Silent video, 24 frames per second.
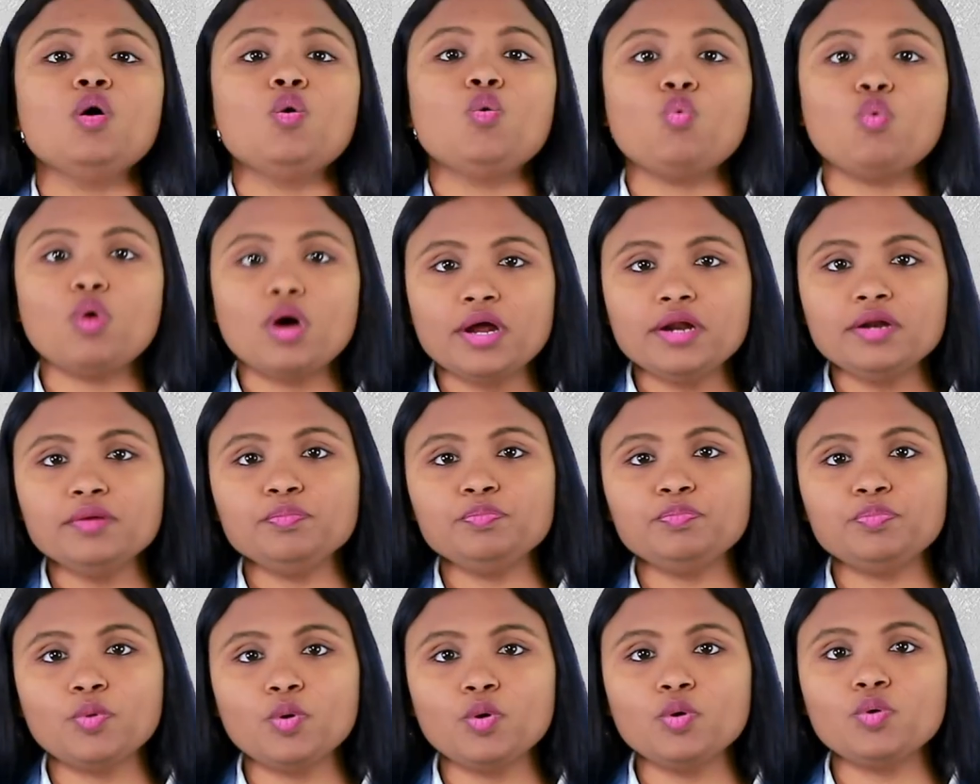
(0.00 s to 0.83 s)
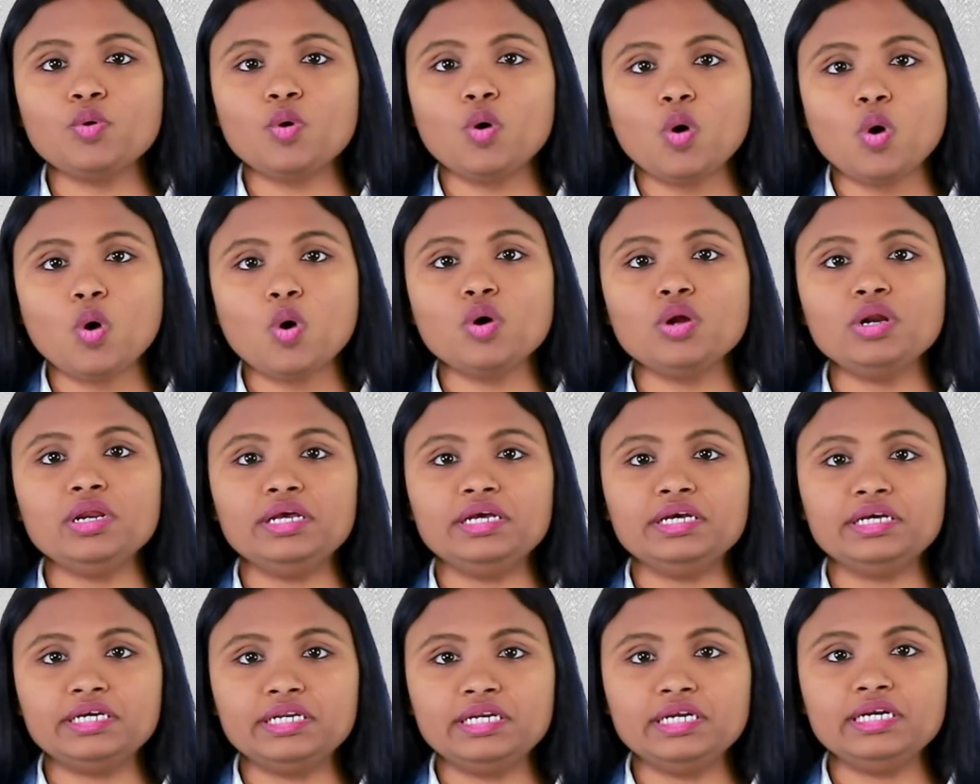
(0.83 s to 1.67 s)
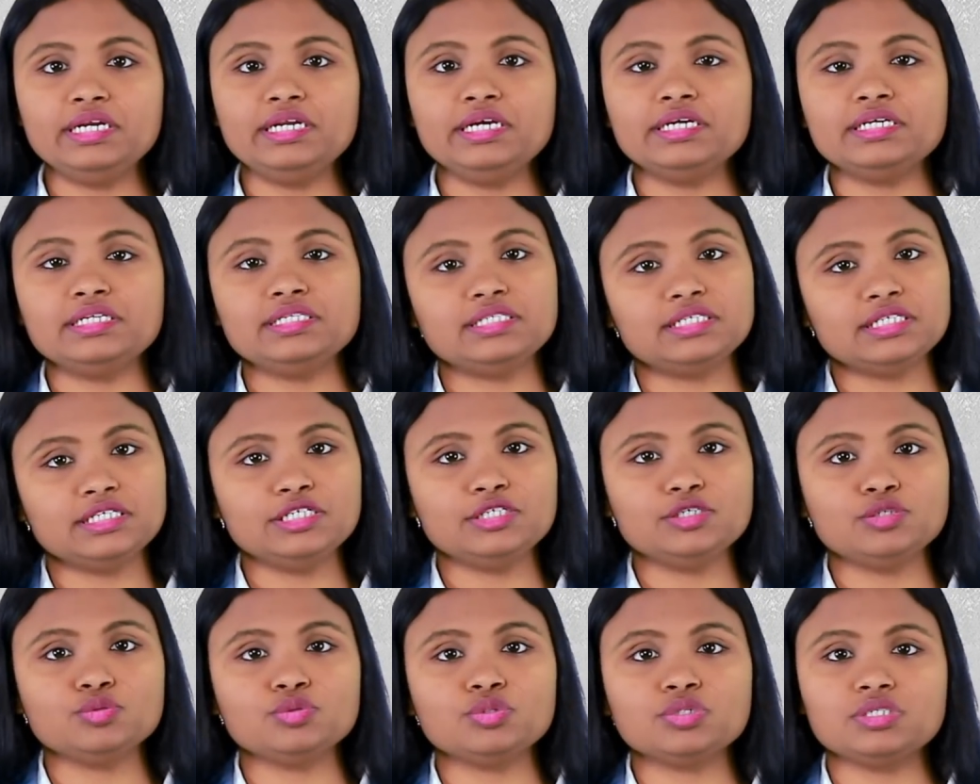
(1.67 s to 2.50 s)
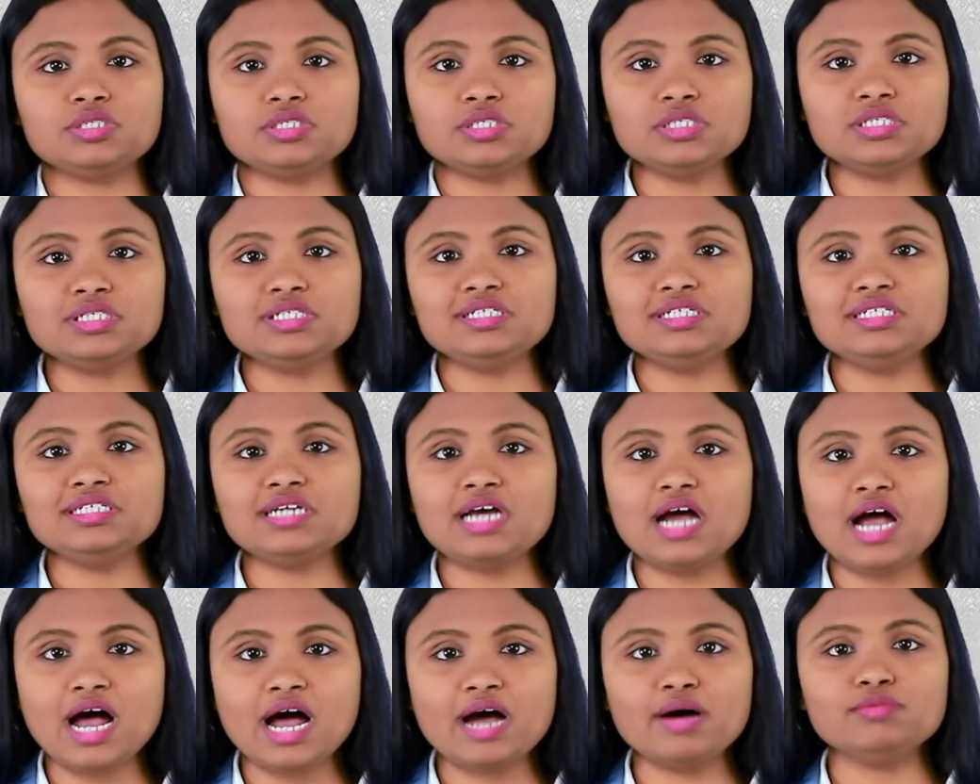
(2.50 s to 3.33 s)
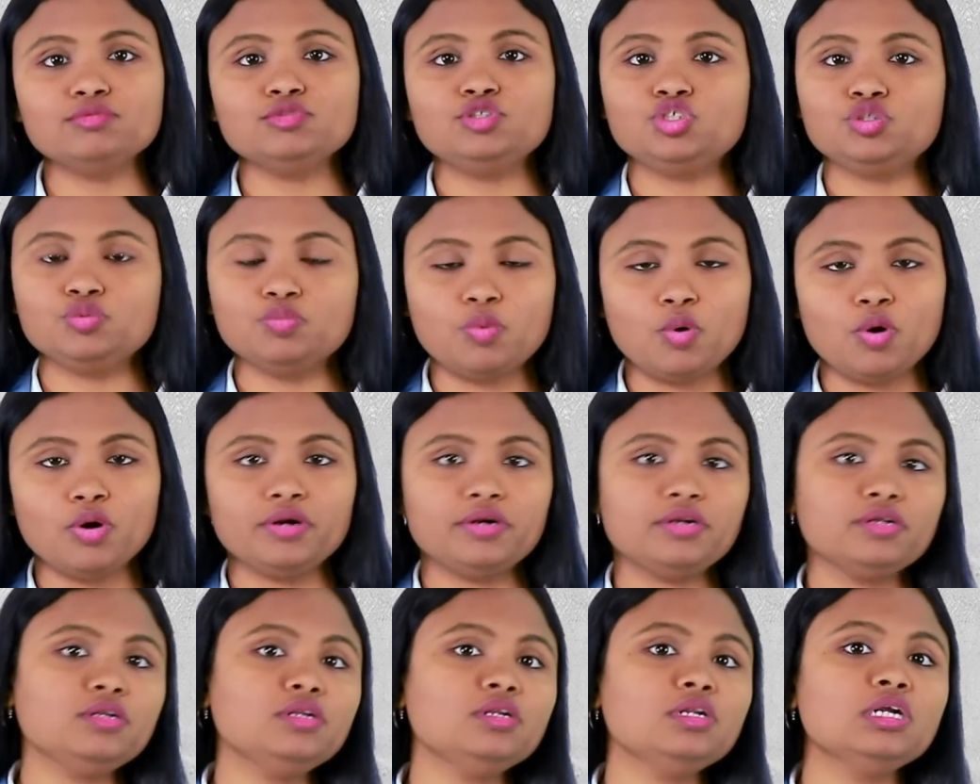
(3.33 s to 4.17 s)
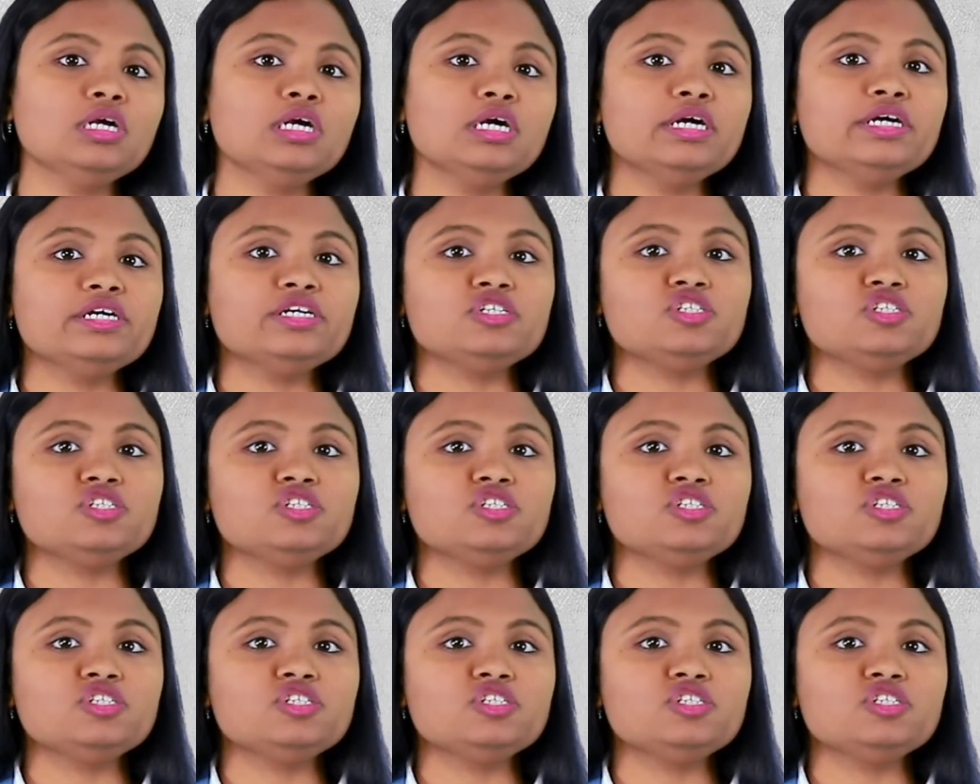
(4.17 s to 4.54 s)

1 pour all ingredients into a 16-ounce bottle.